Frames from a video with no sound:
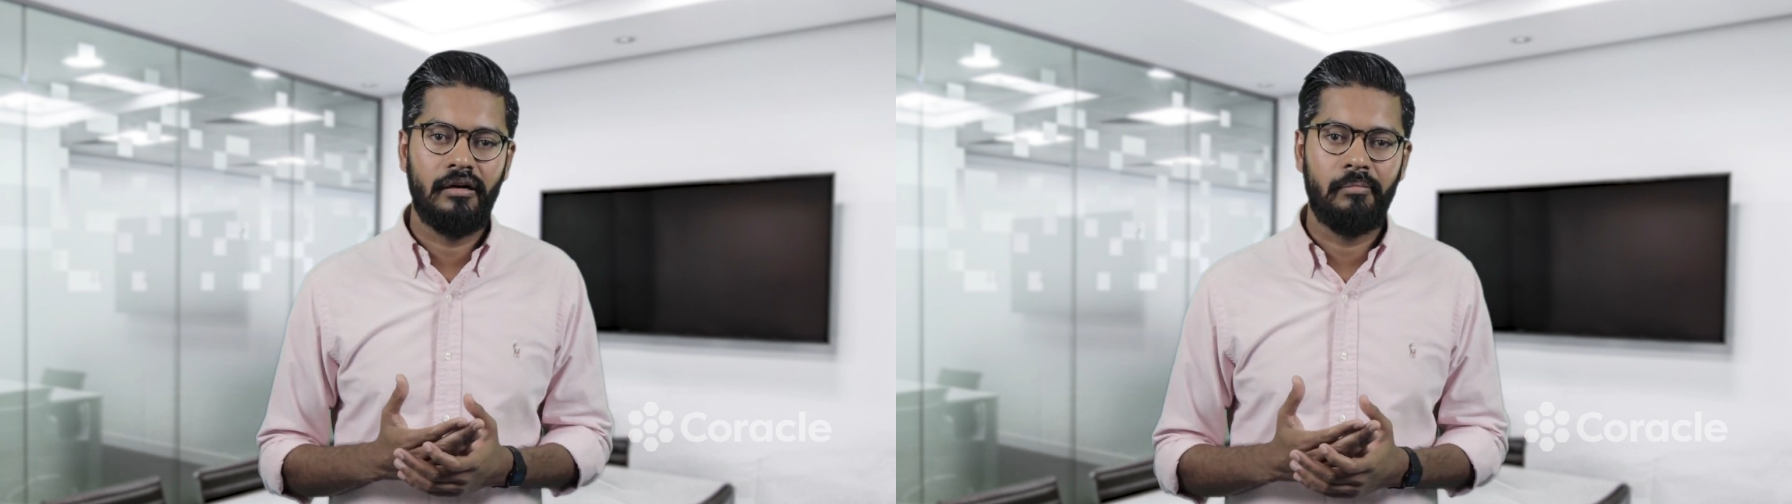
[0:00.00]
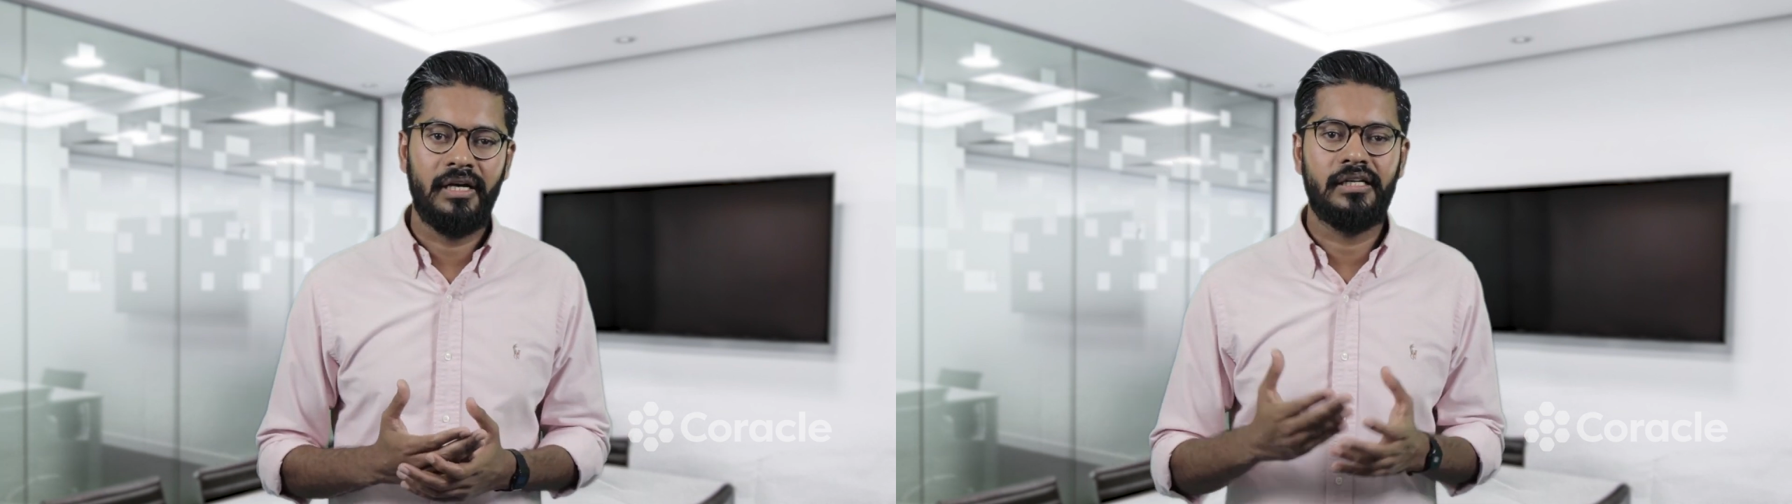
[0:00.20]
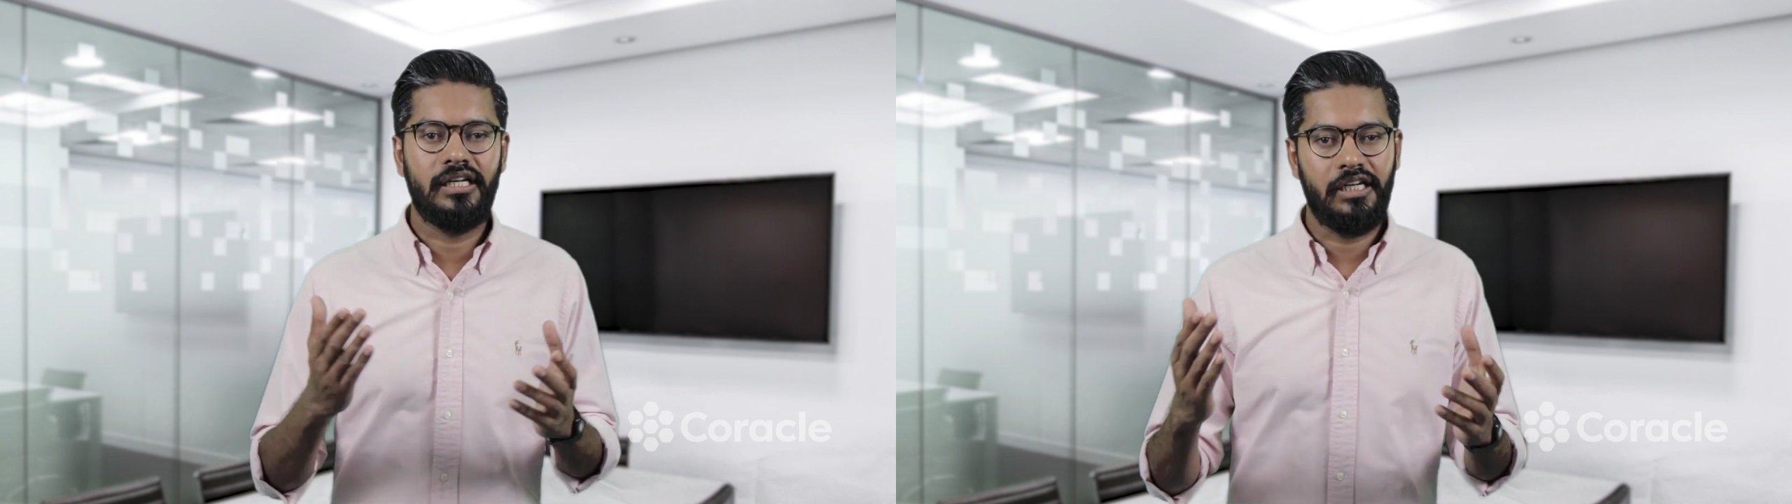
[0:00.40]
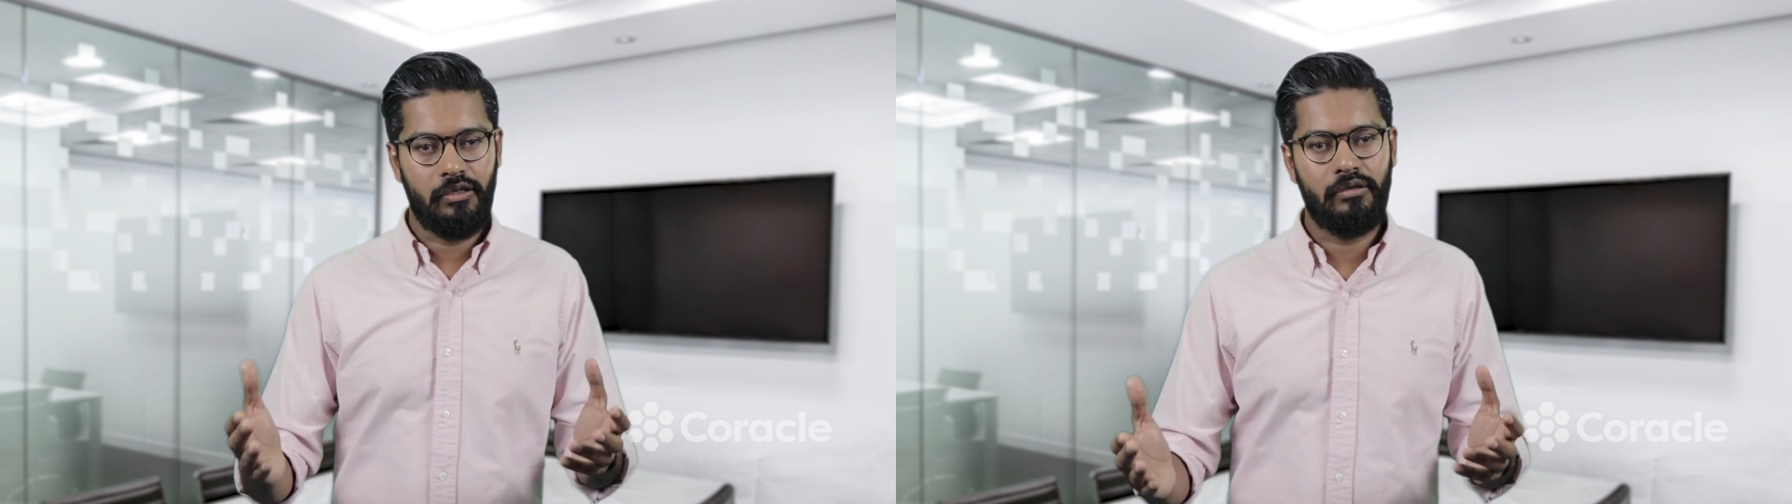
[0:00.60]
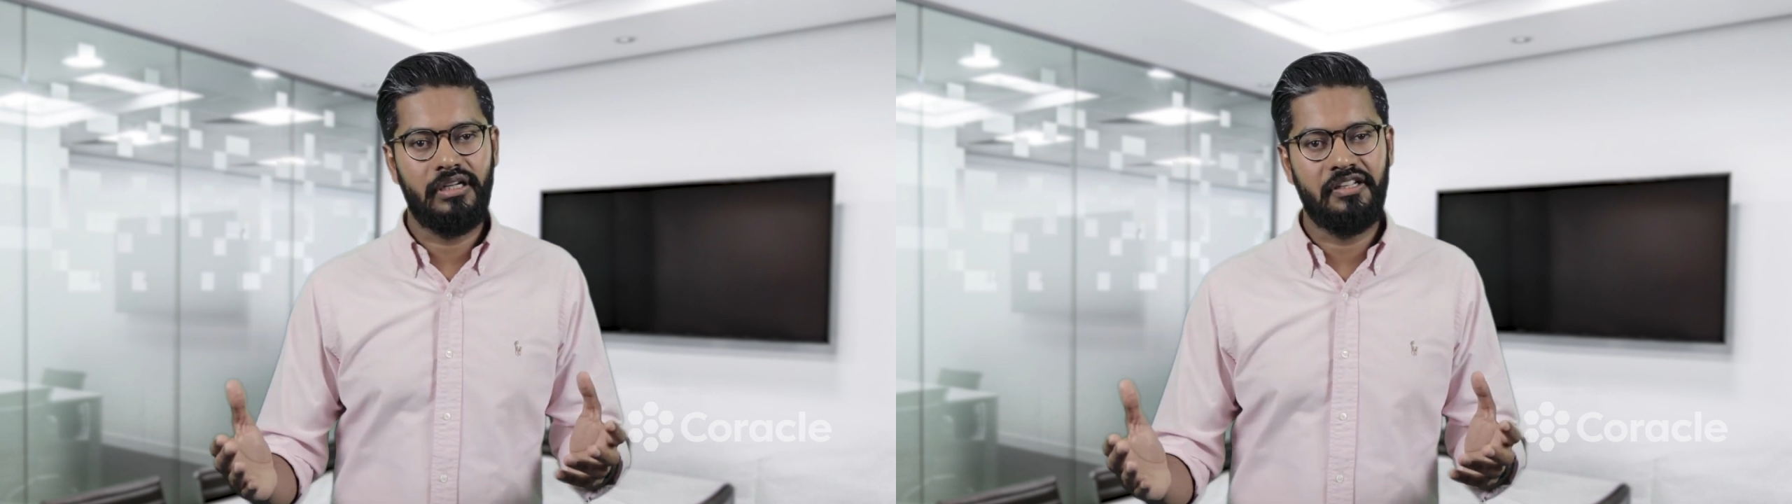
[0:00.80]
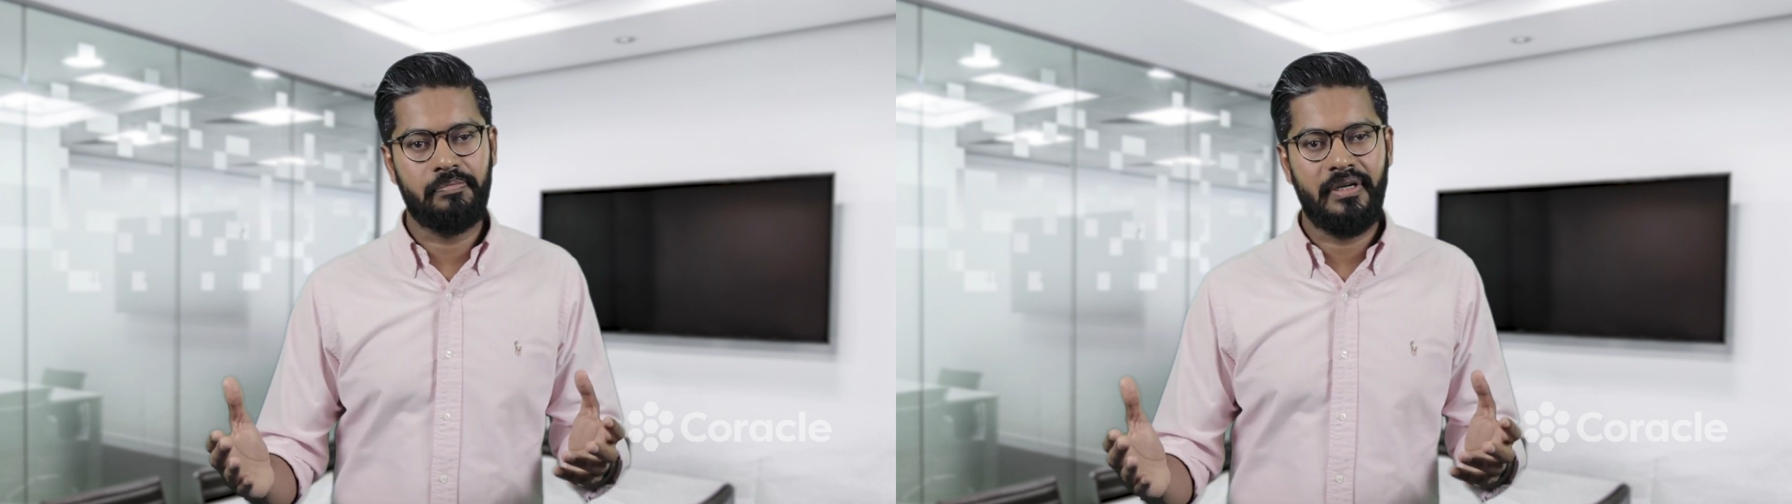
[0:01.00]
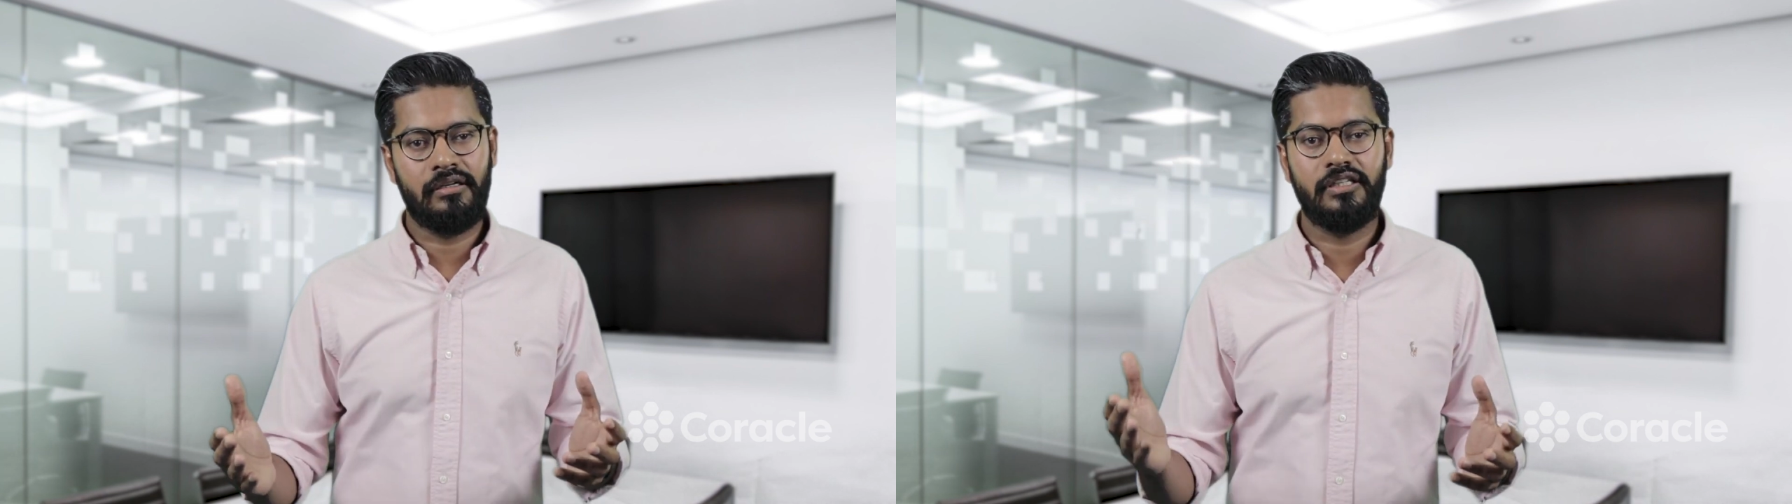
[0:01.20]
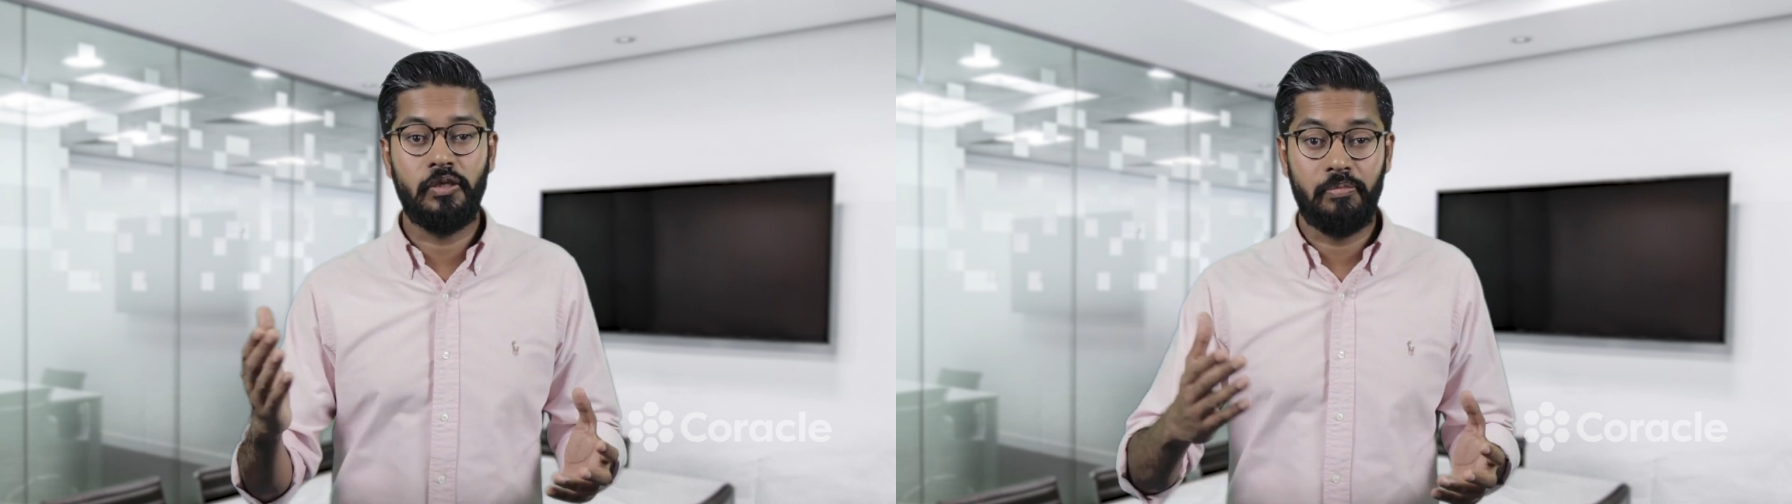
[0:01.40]
but it is better
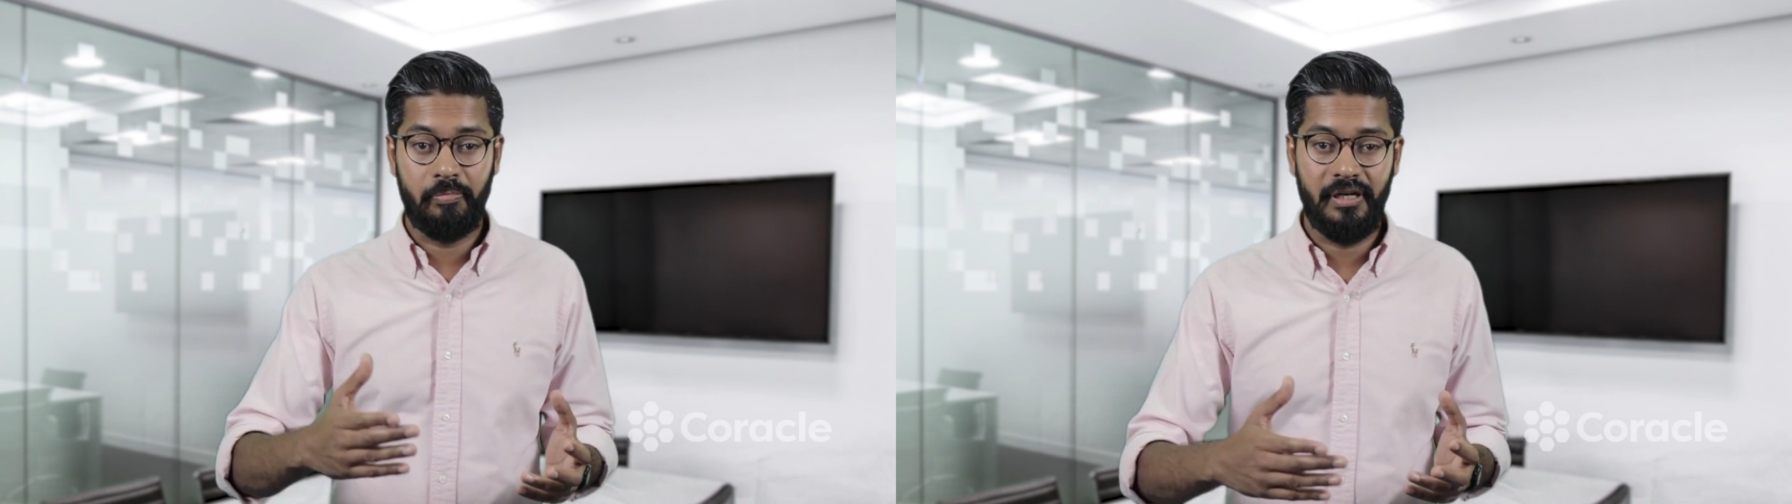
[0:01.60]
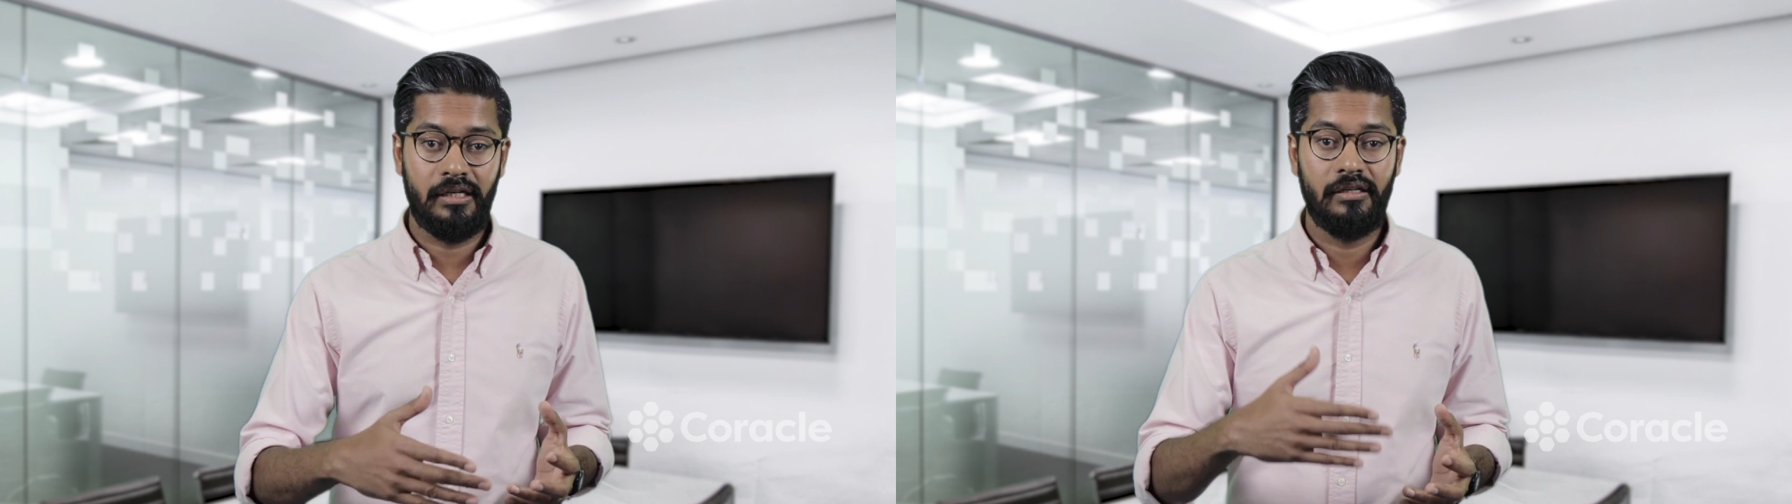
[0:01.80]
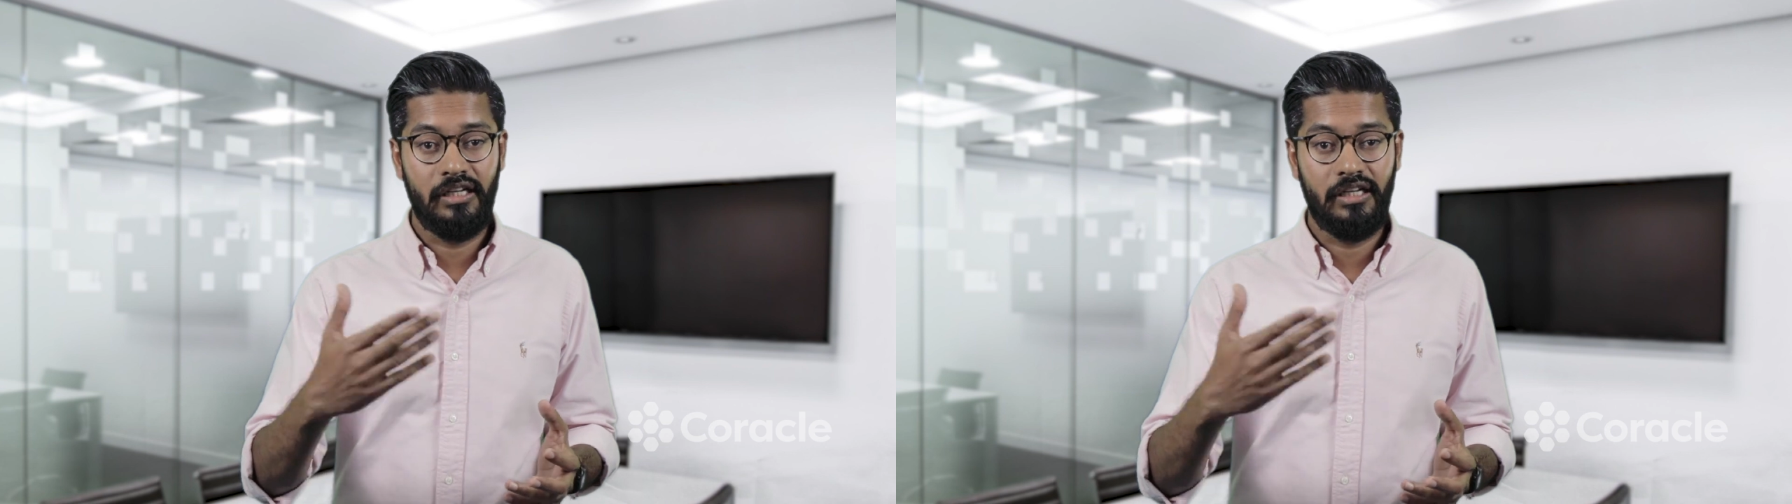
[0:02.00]
that you prepared